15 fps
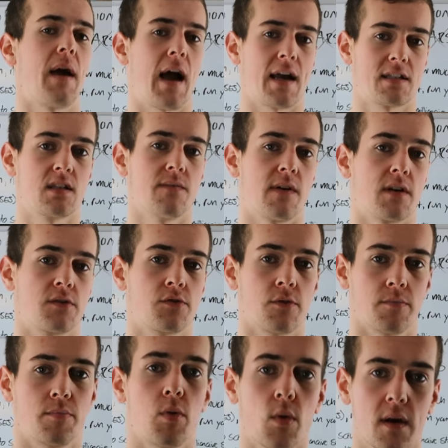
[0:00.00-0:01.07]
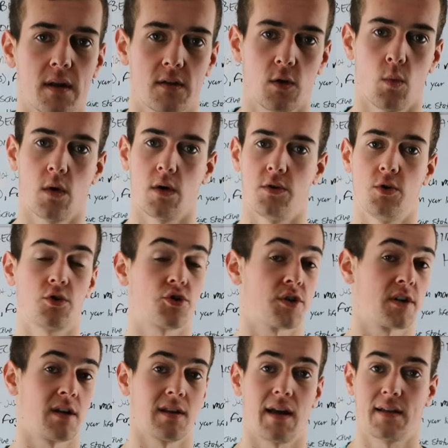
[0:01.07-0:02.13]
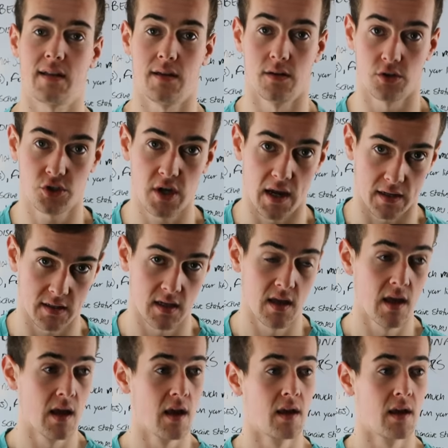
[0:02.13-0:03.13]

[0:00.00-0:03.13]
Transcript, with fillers: passive at a certain point to where you're just collecting the check.